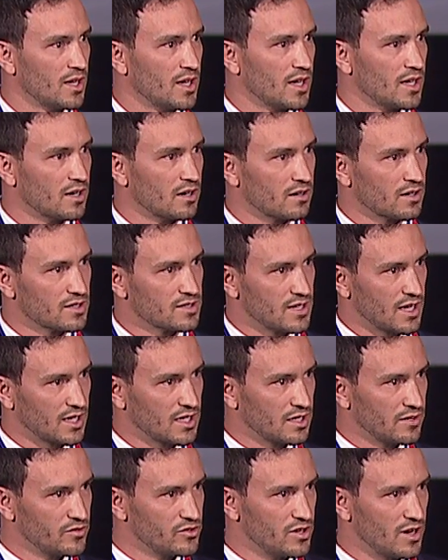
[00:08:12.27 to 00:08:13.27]
And our
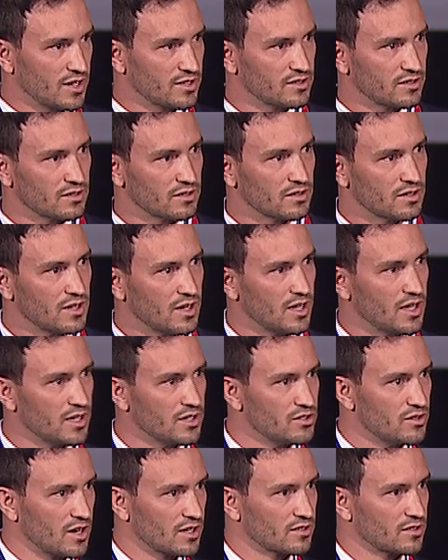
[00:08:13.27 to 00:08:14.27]
executive director and
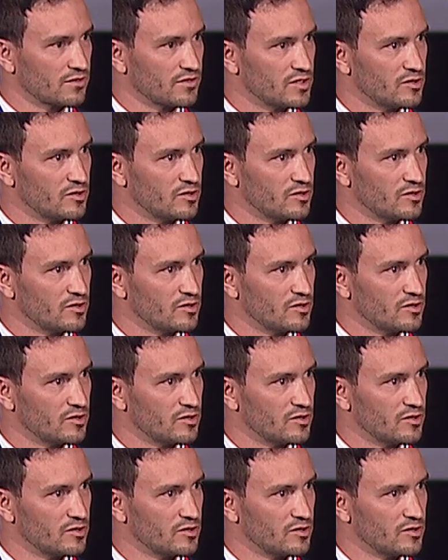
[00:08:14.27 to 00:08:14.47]
director of